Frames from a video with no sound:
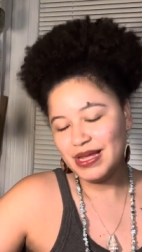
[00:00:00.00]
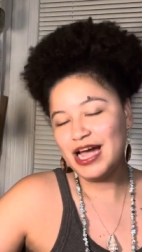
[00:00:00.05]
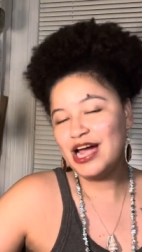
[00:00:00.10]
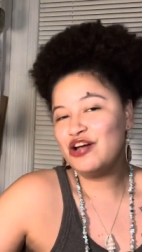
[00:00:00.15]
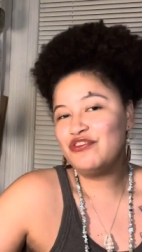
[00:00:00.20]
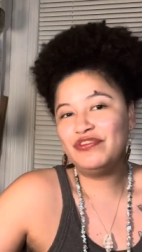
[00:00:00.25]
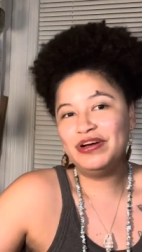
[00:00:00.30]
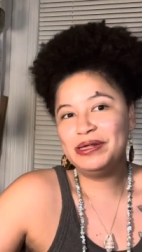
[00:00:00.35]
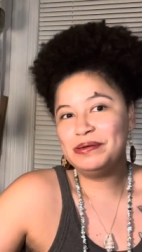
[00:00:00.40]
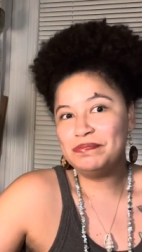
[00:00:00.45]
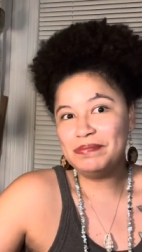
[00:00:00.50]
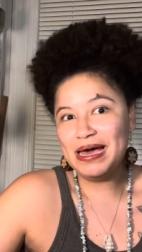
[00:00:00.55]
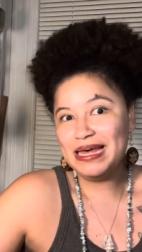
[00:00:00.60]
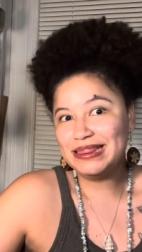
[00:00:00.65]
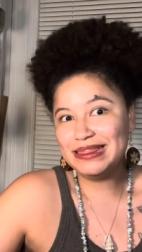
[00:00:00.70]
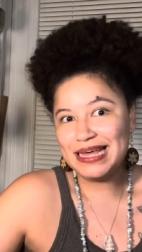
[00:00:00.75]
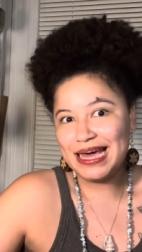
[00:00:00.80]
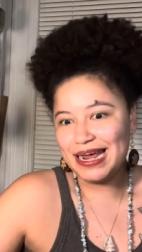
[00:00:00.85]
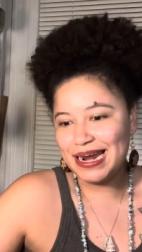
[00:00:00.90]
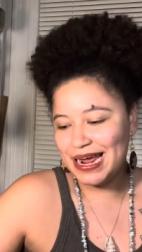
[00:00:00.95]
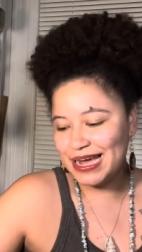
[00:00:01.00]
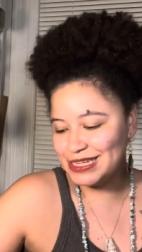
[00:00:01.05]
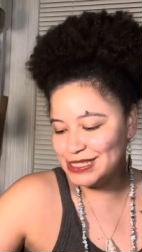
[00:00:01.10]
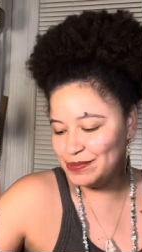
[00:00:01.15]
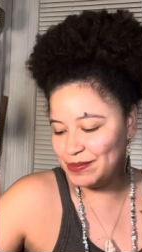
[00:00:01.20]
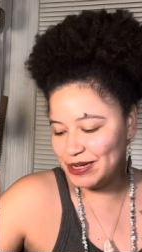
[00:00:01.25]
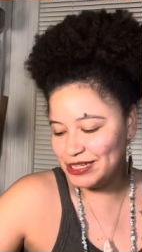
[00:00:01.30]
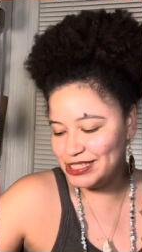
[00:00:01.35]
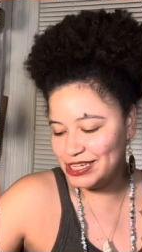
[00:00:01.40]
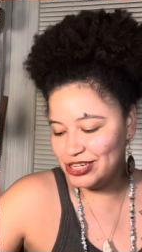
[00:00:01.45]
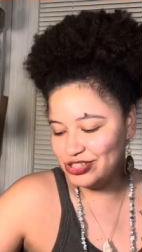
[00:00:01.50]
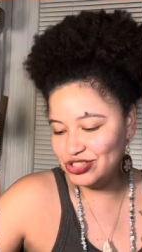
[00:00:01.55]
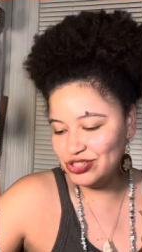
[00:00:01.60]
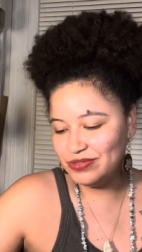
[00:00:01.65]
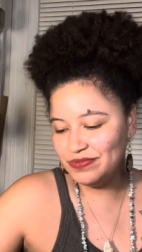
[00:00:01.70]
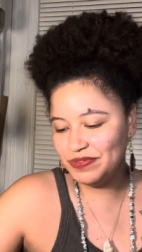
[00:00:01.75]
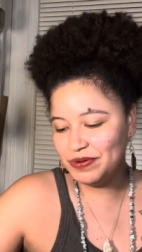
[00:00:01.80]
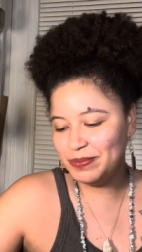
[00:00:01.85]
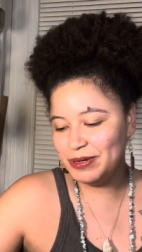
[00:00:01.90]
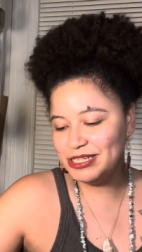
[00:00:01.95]
I already met that
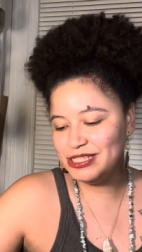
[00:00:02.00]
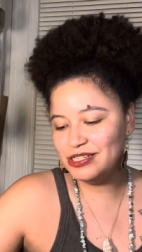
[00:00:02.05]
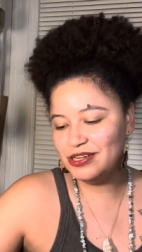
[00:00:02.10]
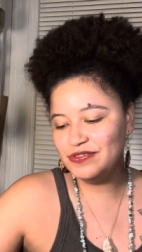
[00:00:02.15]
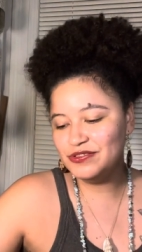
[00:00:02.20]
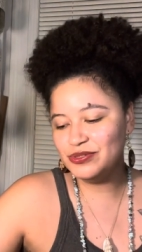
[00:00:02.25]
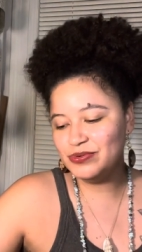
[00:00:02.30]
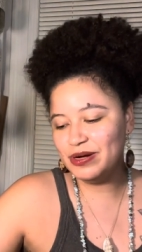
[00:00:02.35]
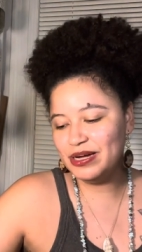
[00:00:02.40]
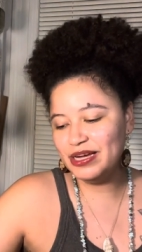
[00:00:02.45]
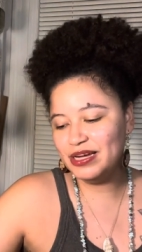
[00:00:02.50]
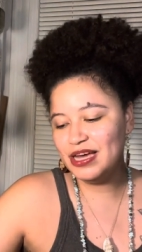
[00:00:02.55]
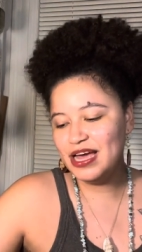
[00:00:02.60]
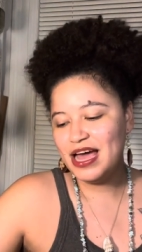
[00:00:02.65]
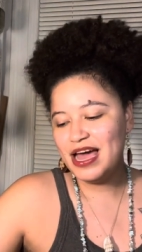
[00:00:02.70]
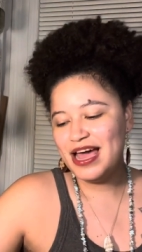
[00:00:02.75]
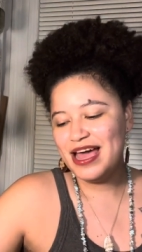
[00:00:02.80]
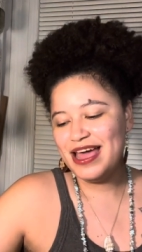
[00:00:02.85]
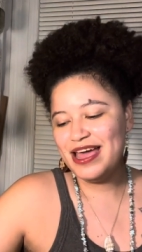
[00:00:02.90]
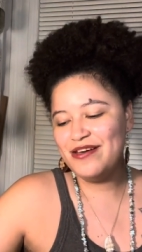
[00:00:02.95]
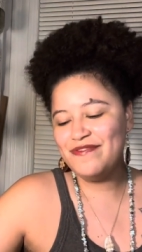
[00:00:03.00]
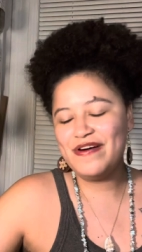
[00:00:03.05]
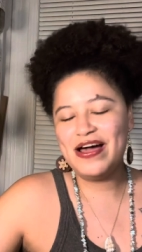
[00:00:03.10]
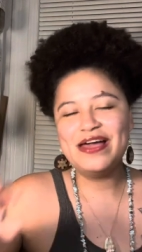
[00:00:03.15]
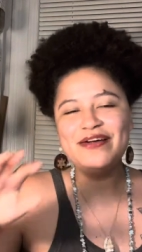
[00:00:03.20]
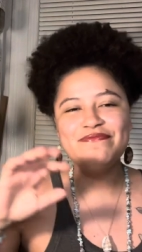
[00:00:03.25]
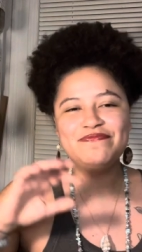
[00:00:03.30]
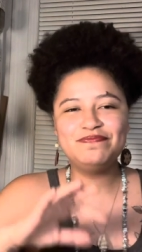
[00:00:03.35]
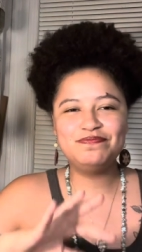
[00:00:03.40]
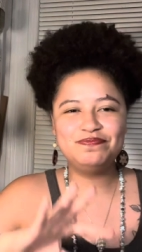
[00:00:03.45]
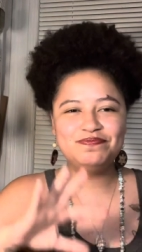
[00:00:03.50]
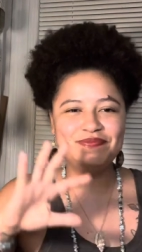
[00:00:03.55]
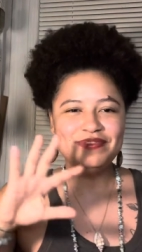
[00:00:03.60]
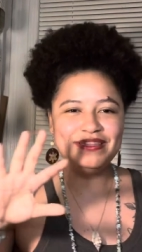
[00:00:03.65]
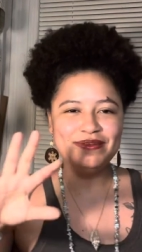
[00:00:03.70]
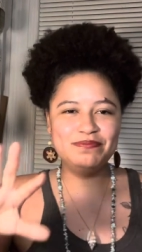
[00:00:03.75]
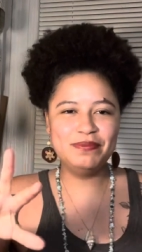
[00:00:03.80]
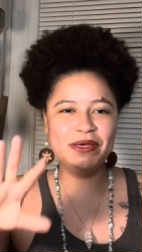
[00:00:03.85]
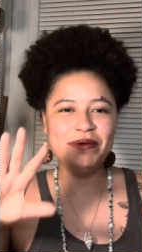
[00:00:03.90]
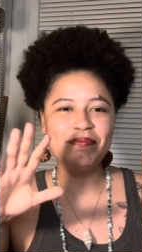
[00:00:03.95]
expectation for myself. So I, if I
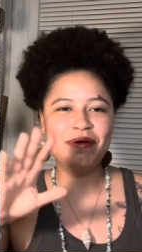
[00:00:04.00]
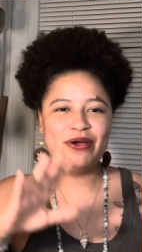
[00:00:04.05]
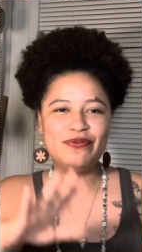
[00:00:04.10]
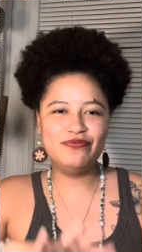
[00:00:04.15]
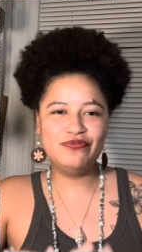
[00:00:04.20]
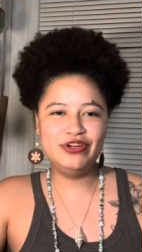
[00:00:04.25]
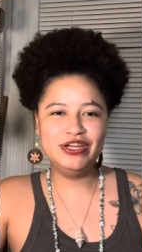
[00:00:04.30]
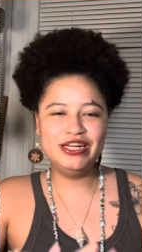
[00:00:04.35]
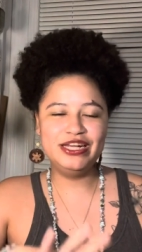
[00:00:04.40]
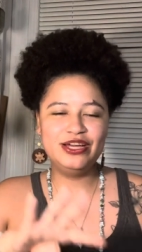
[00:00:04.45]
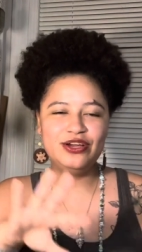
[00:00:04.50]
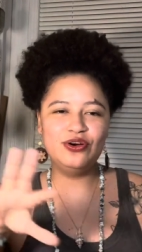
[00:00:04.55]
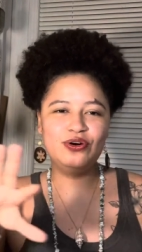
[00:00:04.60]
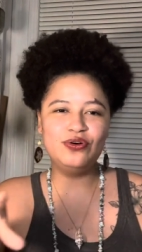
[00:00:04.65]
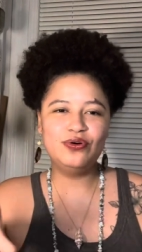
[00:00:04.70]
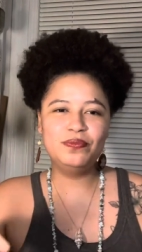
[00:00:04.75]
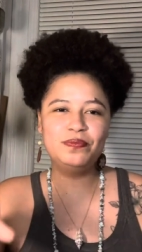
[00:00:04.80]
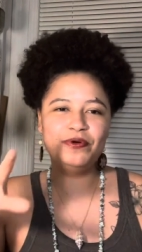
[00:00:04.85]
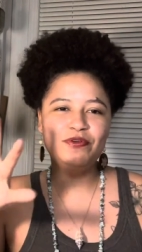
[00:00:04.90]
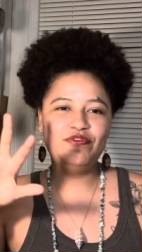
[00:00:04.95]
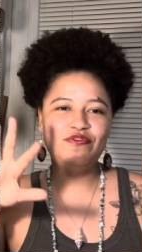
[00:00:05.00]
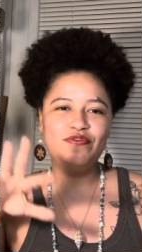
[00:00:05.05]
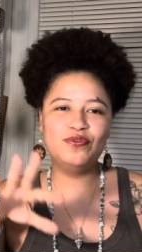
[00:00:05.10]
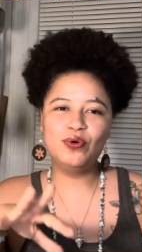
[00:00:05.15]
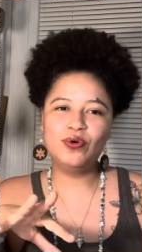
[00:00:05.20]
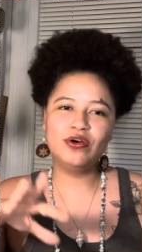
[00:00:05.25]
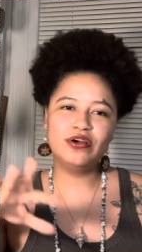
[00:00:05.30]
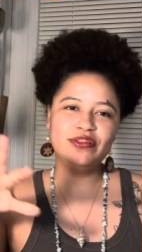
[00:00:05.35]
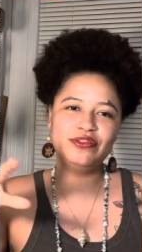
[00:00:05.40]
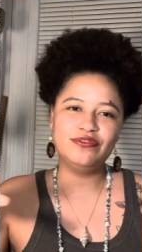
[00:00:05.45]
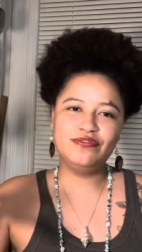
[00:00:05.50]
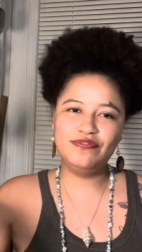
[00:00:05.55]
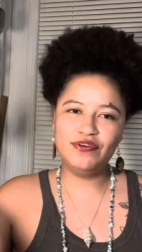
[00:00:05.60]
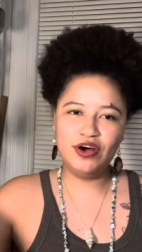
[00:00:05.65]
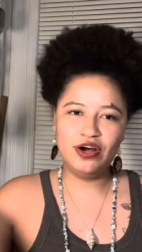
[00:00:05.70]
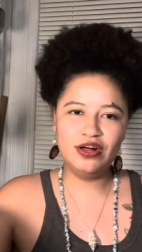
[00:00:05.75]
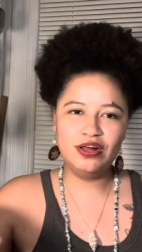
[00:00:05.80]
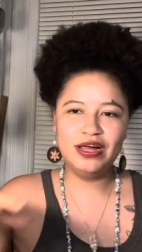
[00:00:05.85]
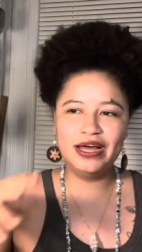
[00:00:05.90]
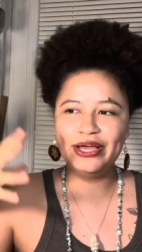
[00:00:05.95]
meet my reading goal before the
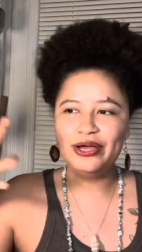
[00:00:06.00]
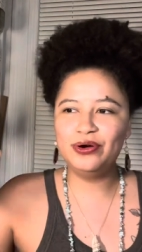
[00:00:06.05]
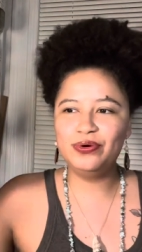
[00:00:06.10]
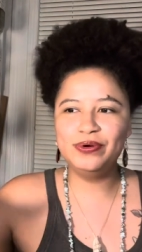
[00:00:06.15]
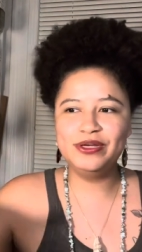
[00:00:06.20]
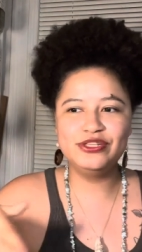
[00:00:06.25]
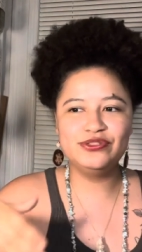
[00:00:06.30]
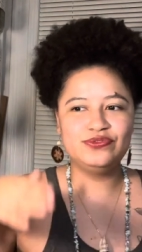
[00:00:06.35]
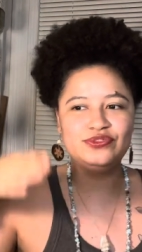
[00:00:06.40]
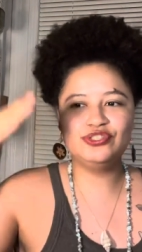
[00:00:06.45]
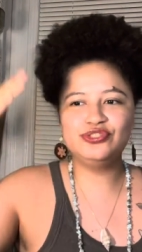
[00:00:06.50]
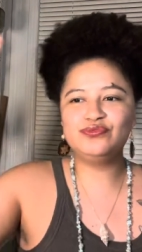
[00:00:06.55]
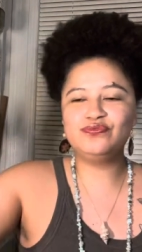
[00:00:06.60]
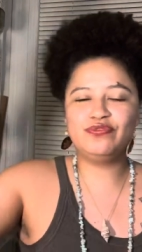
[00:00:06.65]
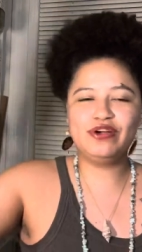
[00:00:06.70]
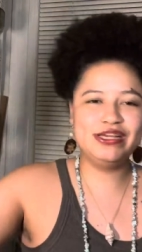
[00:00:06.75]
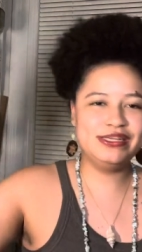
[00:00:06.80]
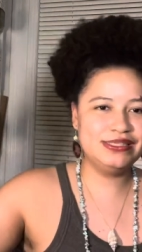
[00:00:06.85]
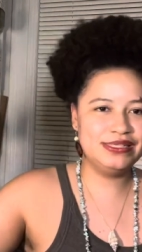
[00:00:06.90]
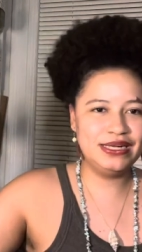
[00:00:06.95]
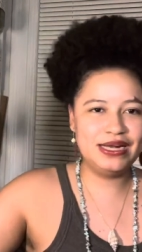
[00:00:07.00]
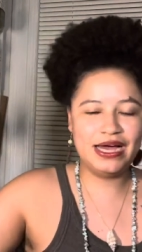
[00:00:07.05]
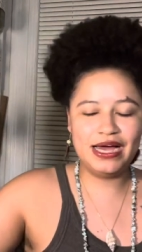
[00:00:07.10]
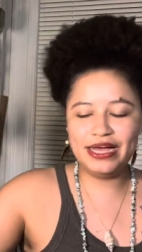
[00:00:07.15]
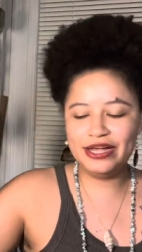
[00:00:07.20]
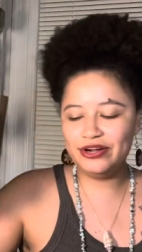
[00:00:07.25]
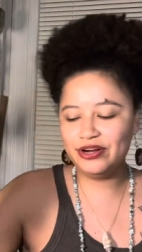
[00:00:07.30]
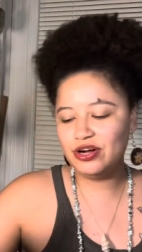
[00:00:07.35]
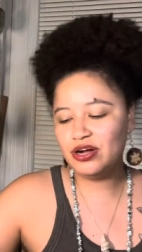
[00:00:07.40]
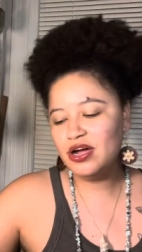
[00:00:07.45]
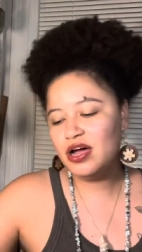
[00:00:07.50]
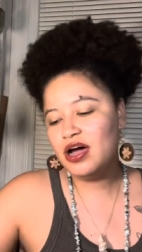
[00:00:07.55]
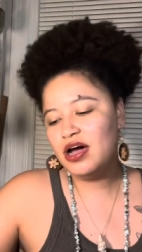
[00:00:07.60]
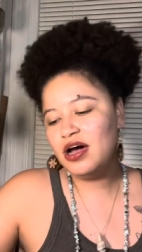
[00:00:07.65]
fall, I always just raise it higher.